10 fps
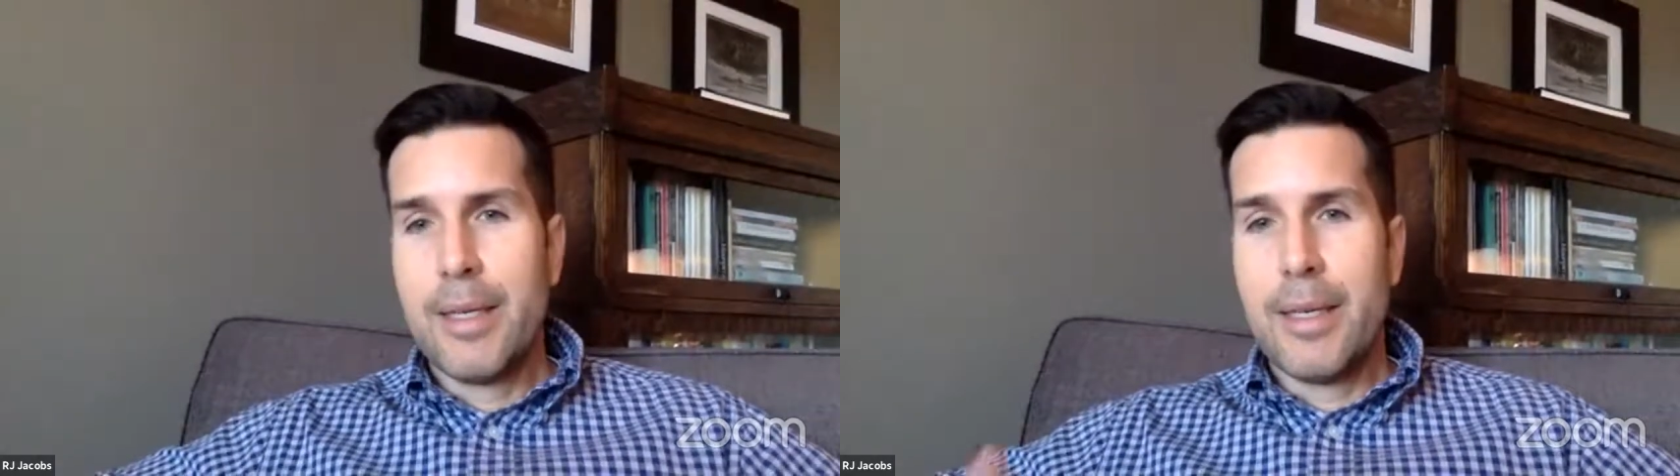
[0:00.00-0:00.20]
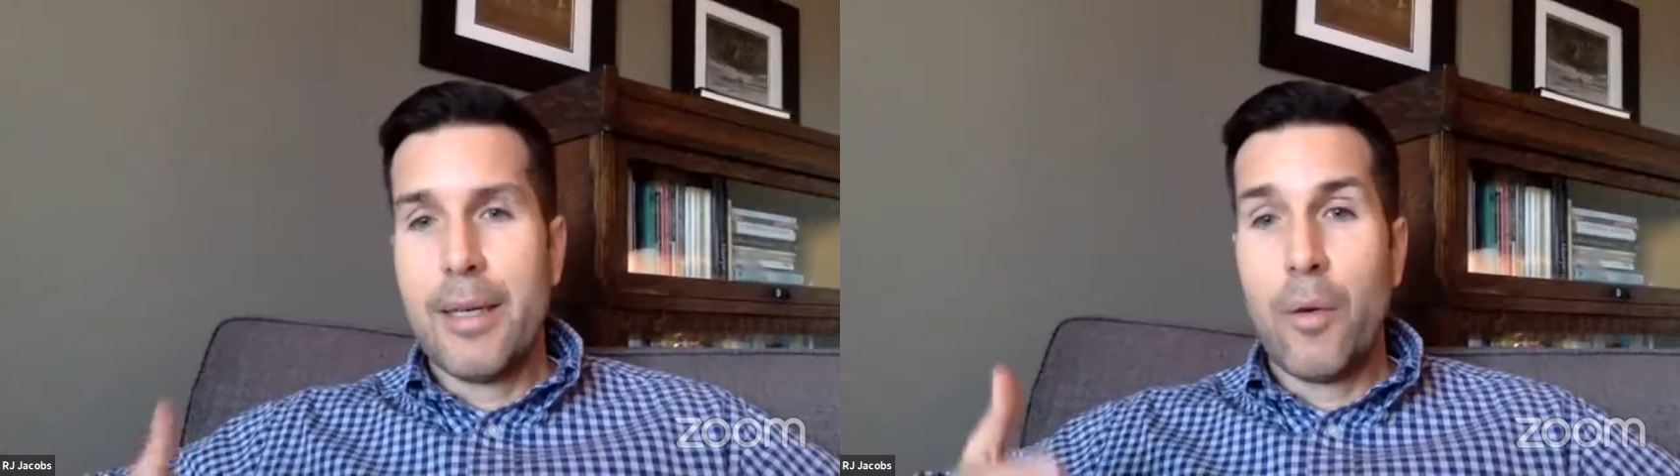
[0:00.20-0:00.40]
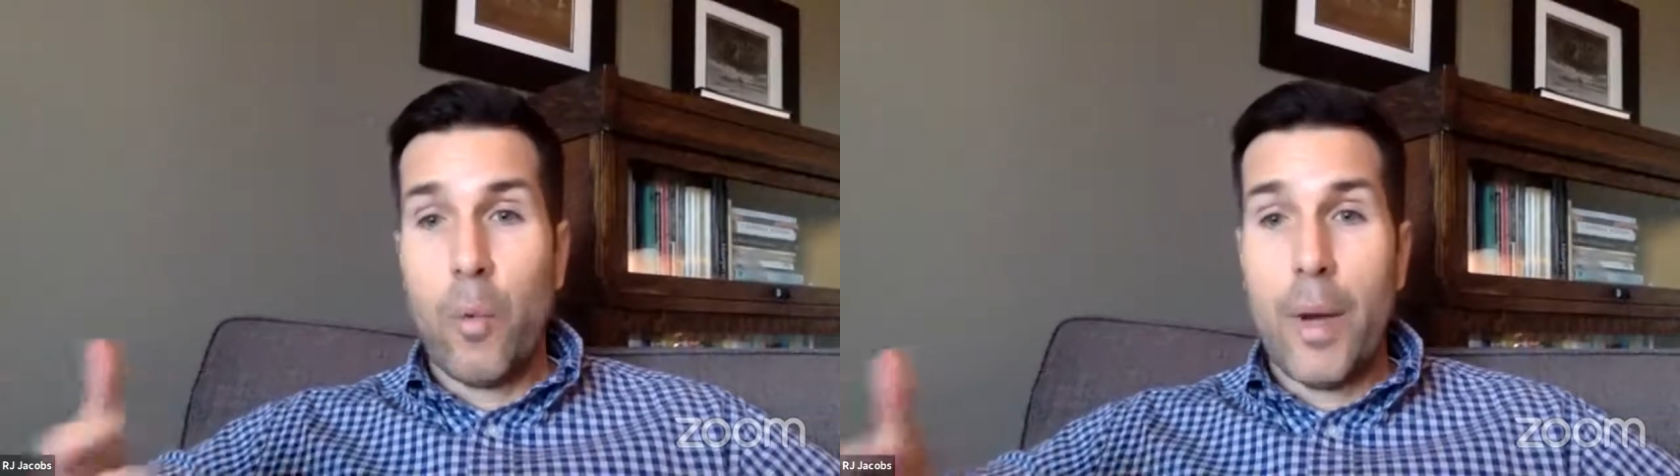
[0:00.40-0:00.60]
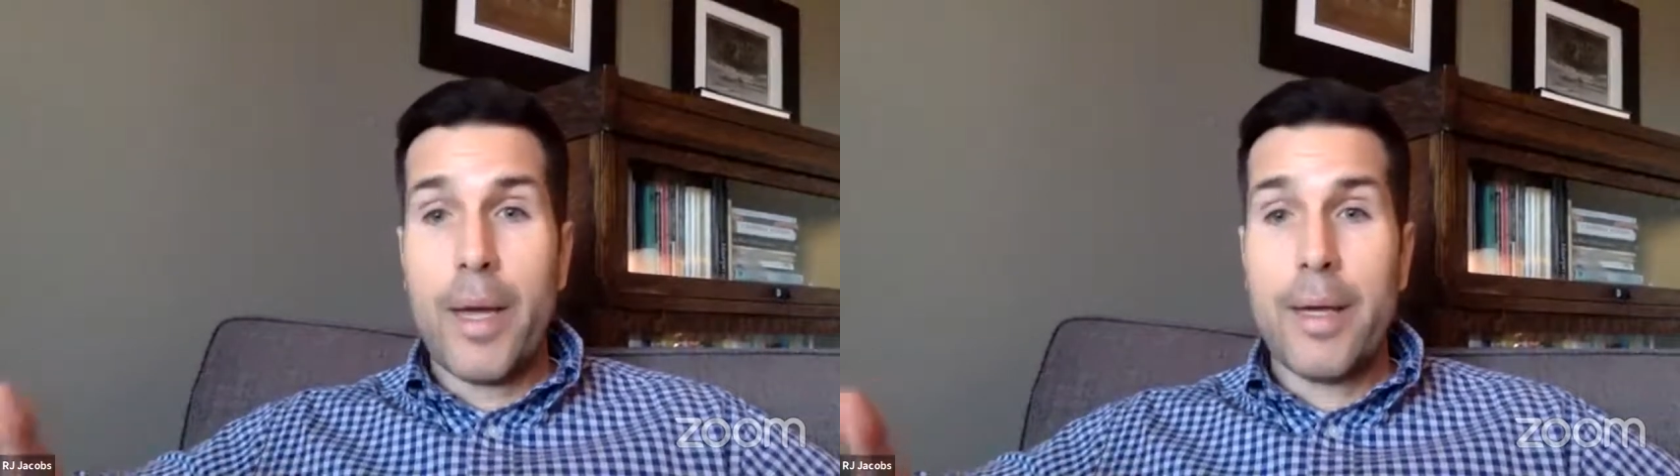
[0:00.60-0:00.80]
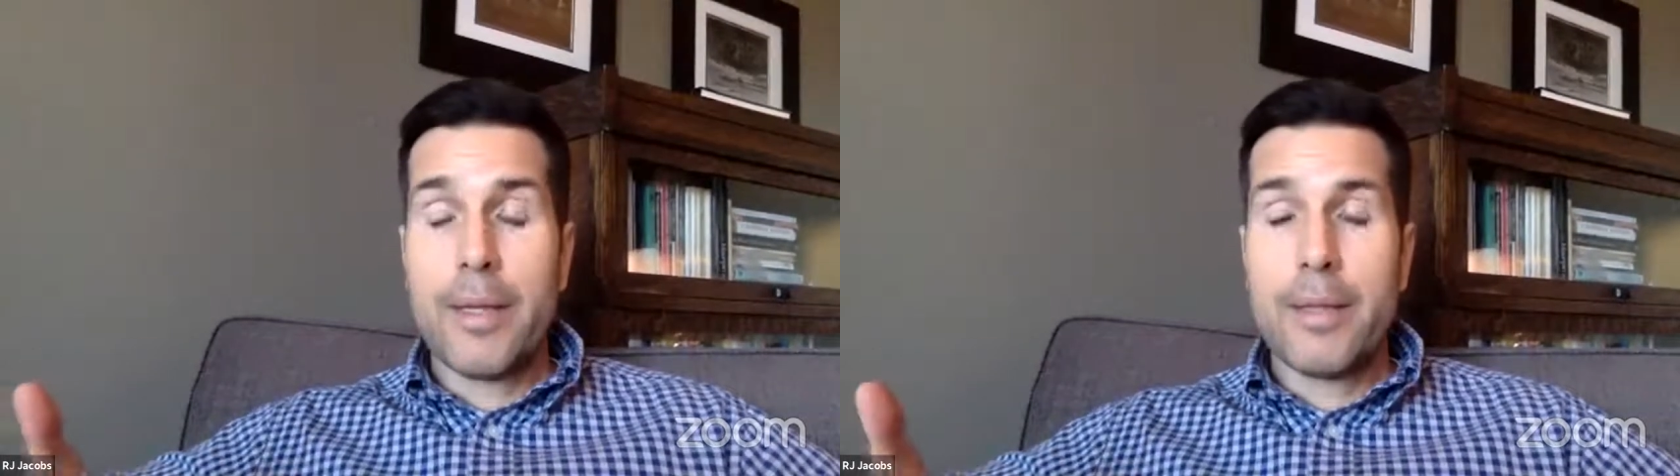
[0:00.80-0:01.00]
in a
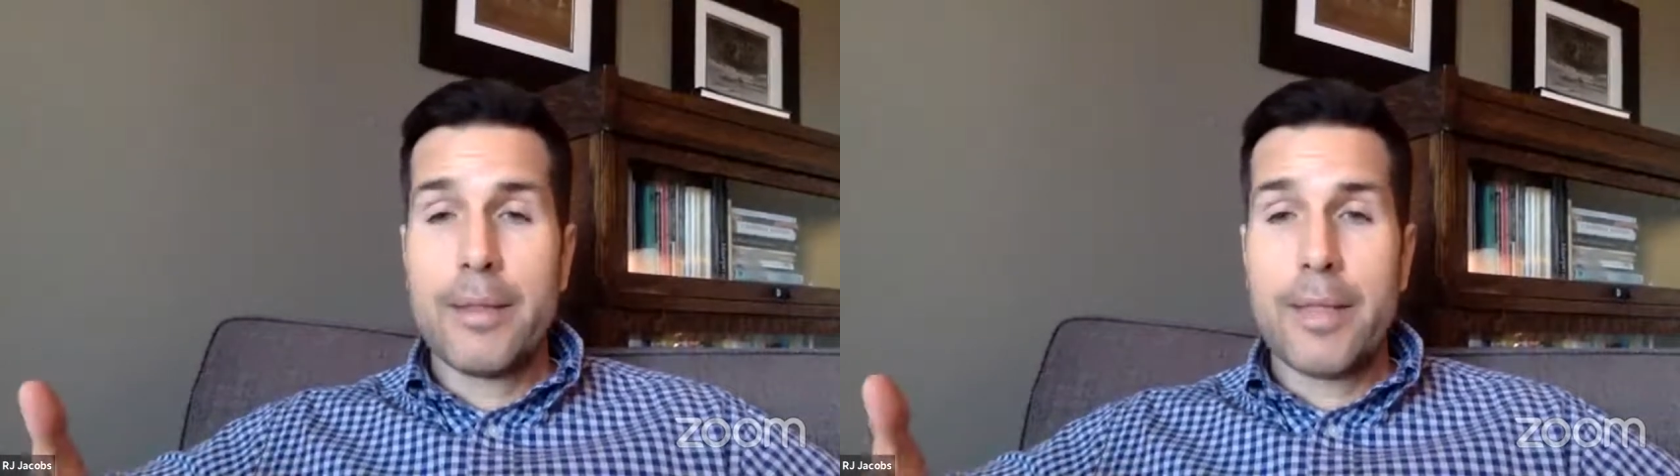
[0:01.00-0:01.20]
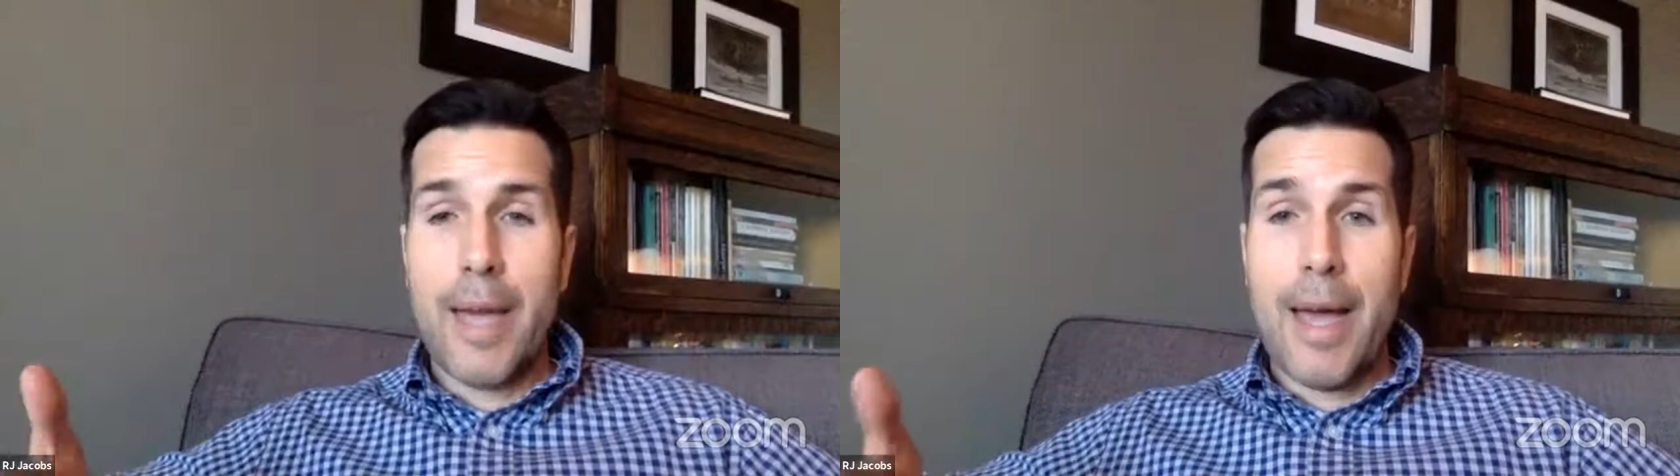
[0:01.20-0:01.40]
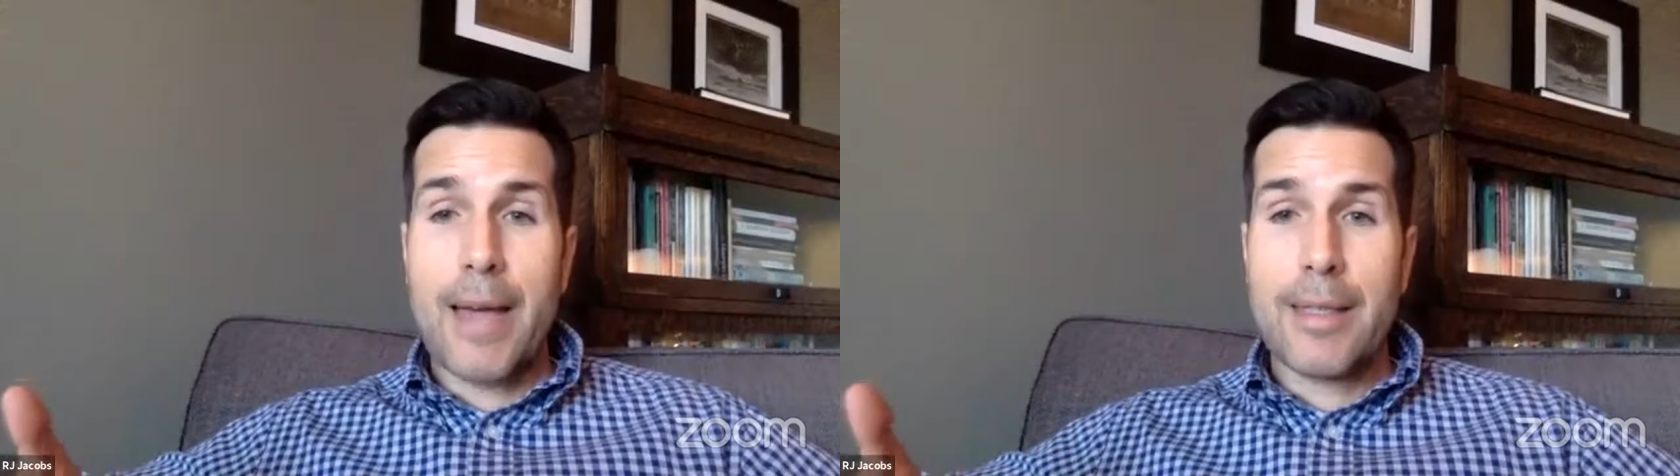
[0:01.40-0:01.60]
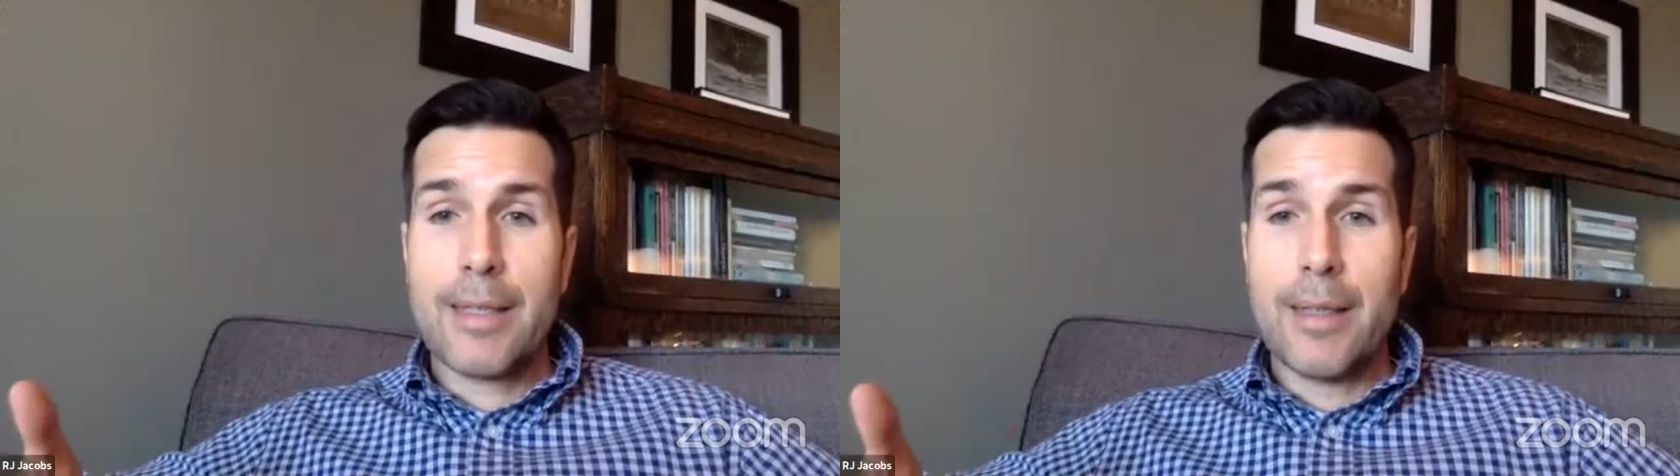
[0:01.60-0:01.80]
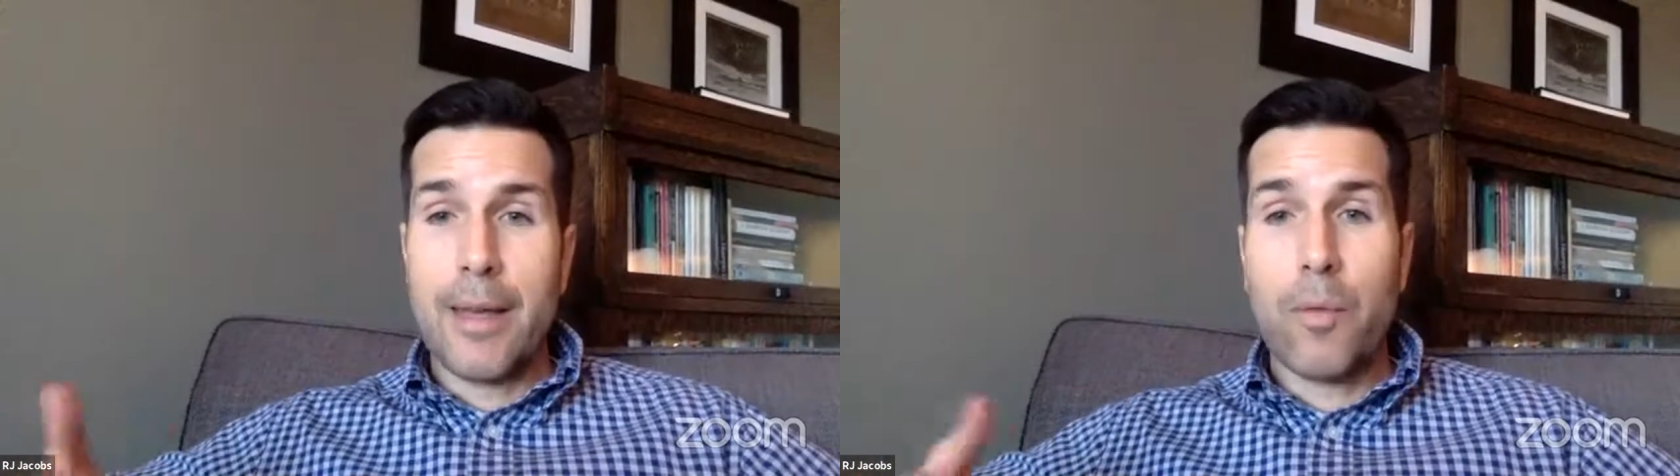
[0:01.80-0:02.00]
way to
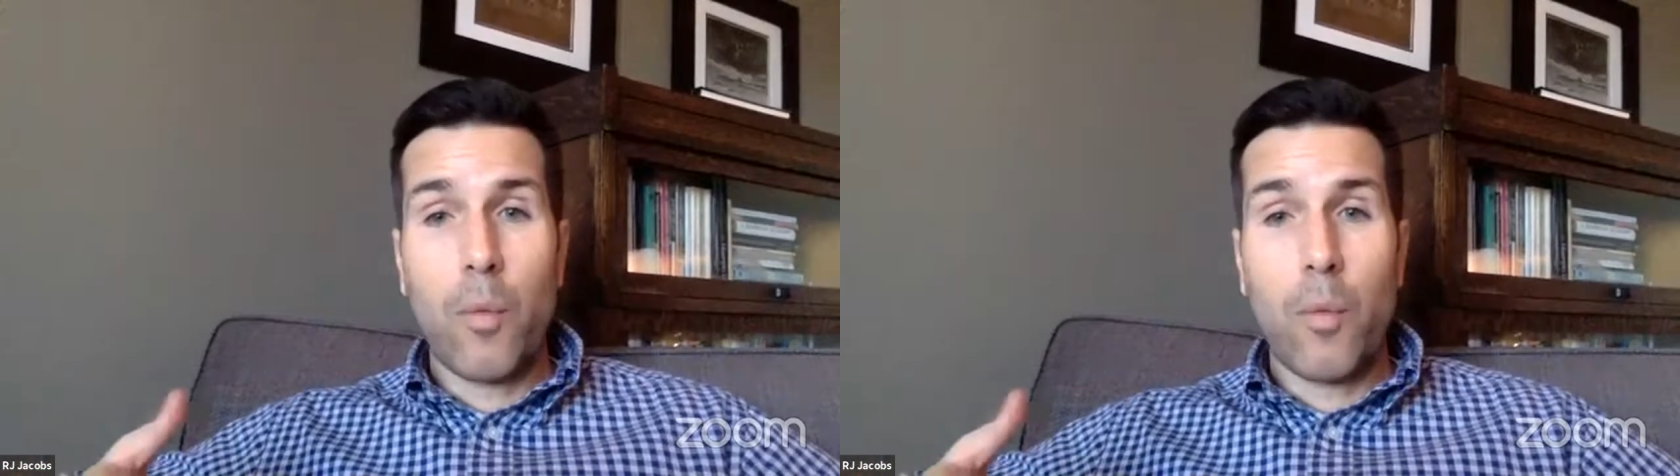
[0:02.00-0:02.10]
ask, like,